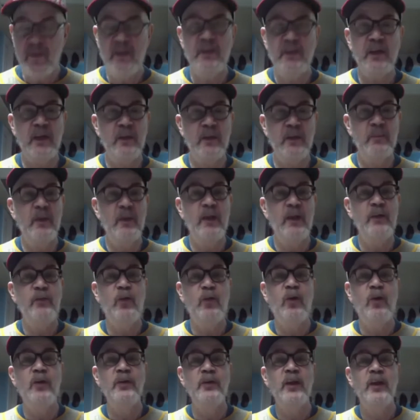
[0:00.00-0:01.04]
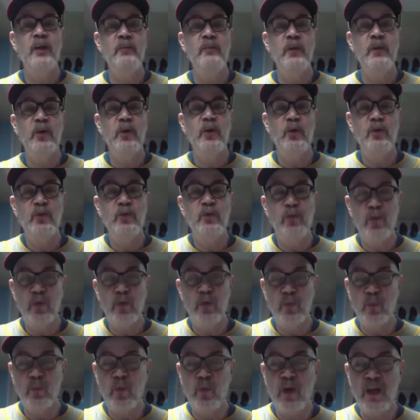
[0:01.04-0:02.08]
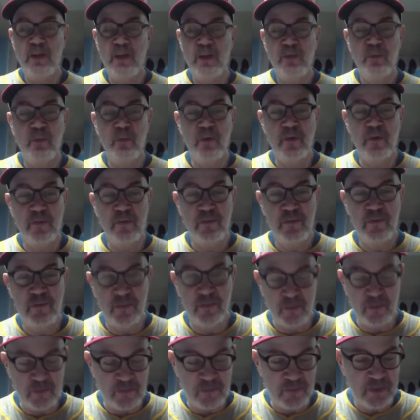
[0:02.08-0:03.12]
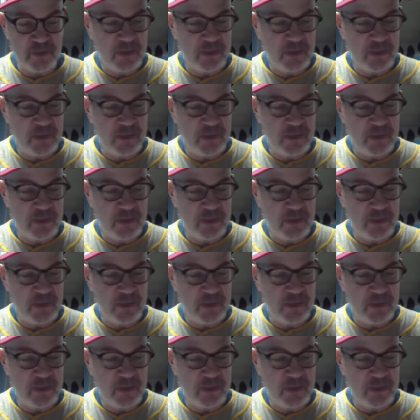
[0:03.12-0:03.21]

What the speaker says: I have hauled out my old Fort Wadsworth jersey,